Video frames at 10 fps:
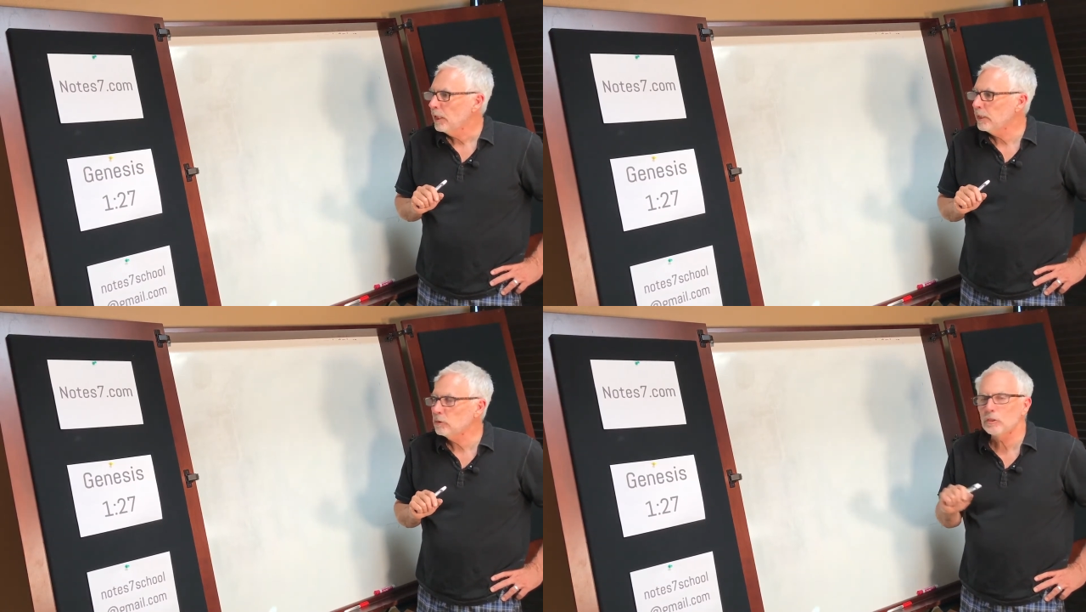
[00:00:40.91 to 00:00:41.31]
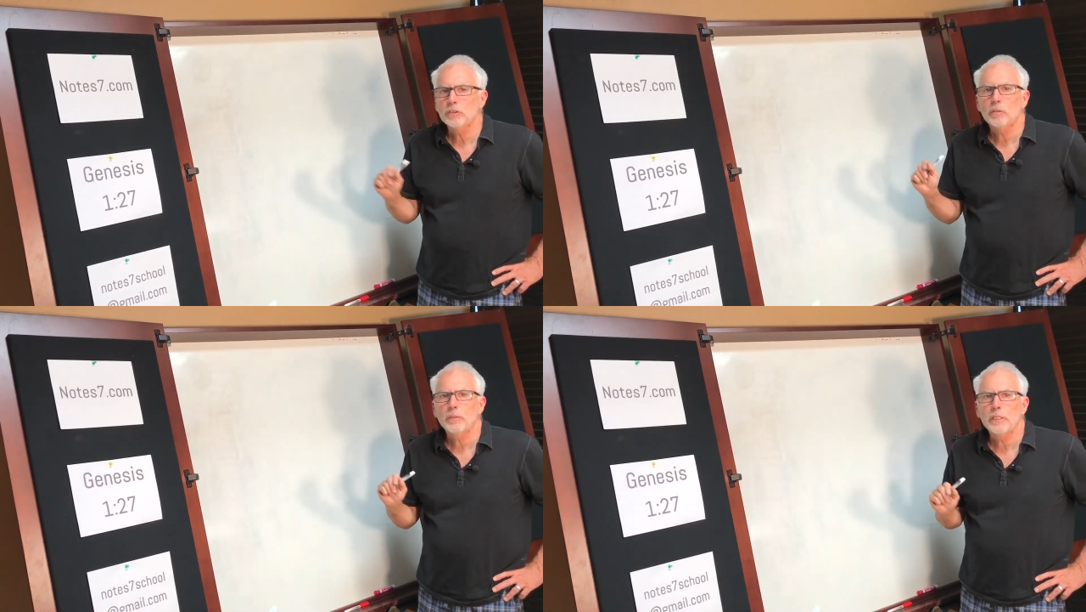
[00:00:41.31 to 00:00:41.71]
and see
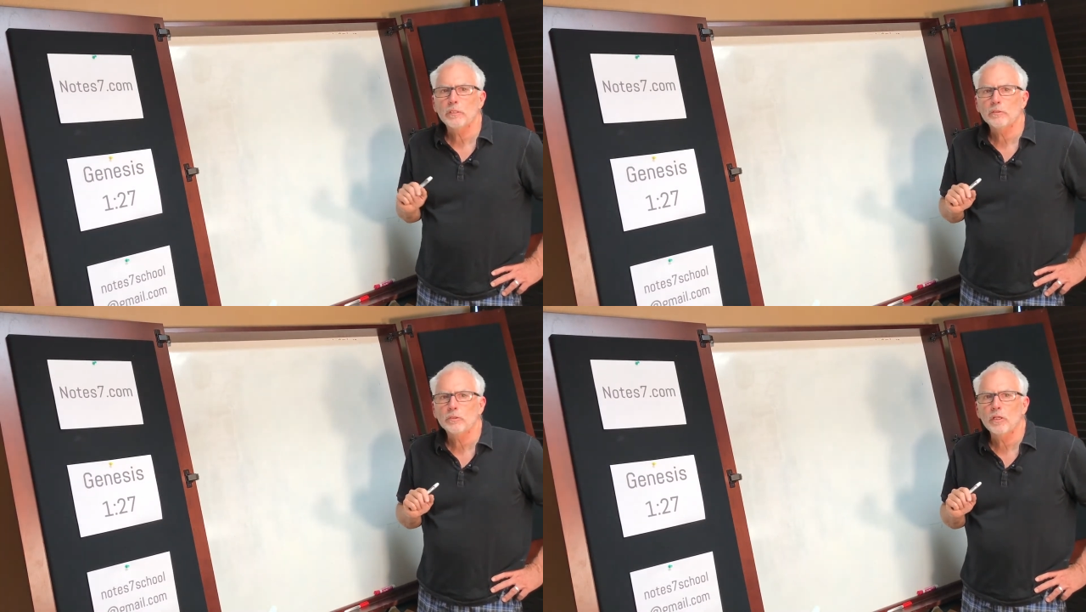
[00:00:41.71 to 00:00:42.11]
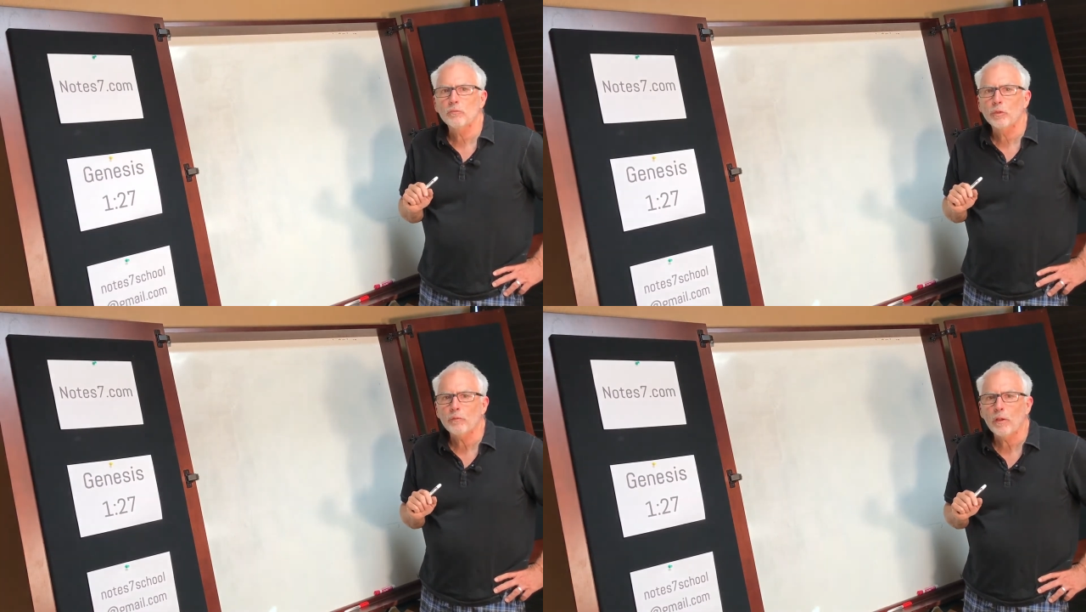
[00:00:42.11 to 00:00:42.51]
some of the other
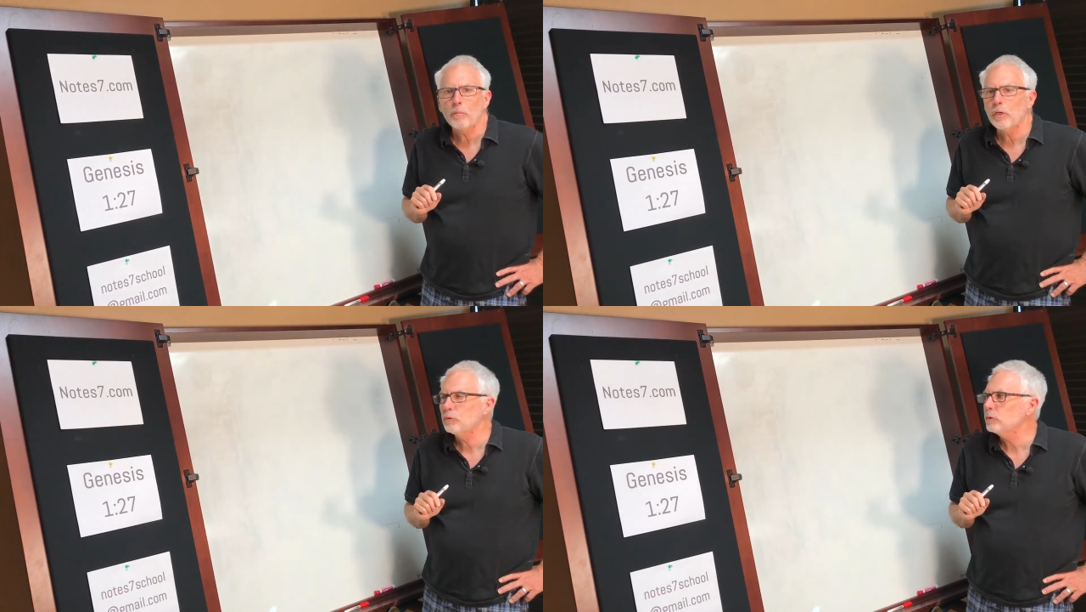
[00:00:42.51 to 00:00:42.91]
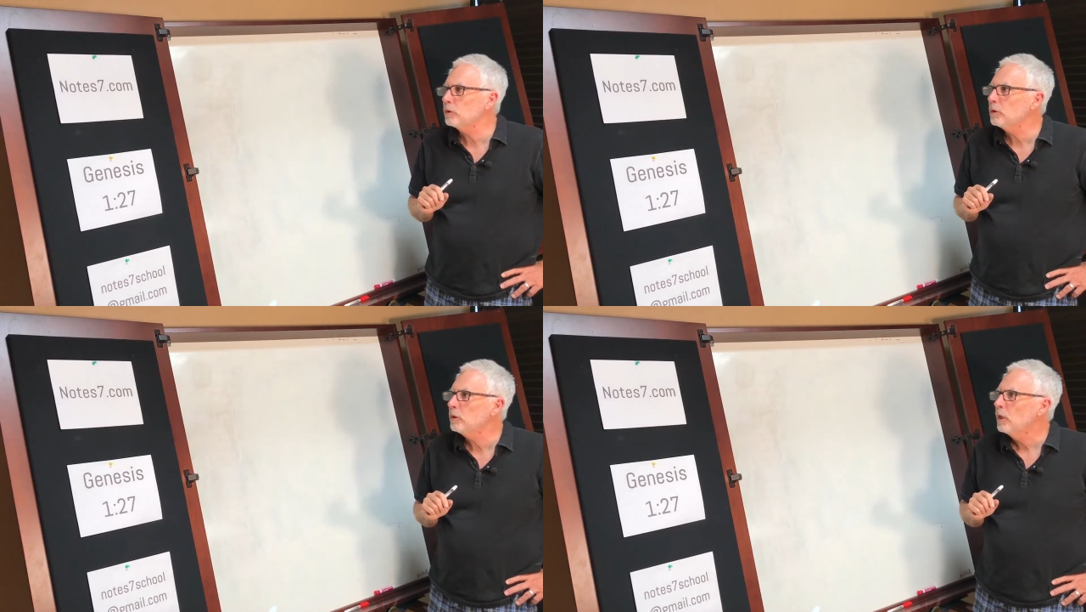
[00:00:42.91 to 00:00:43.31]
stuff we've got
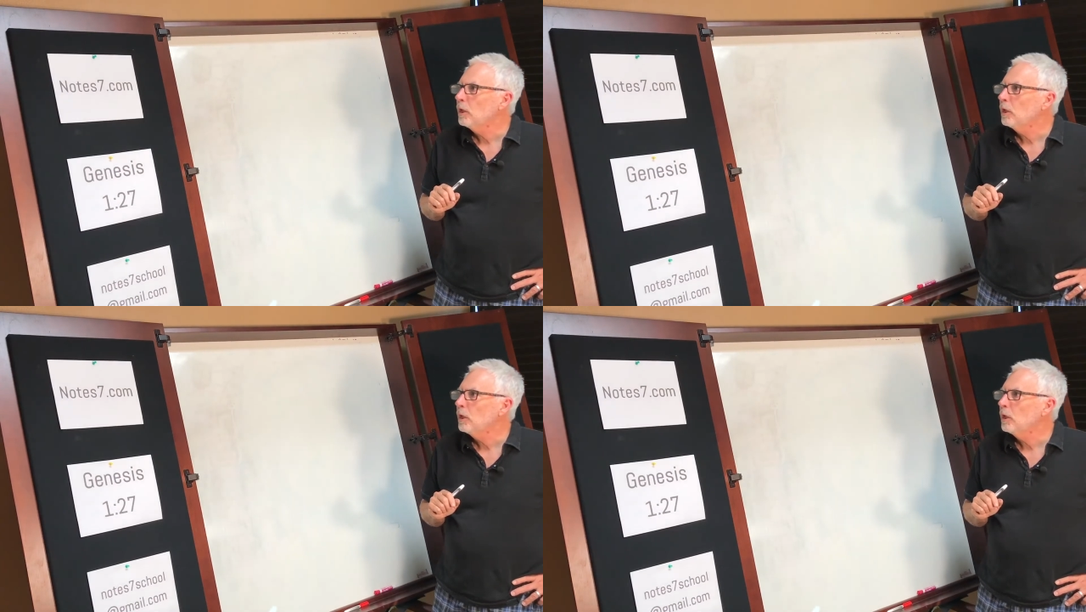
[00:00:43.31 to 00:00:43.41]
posted,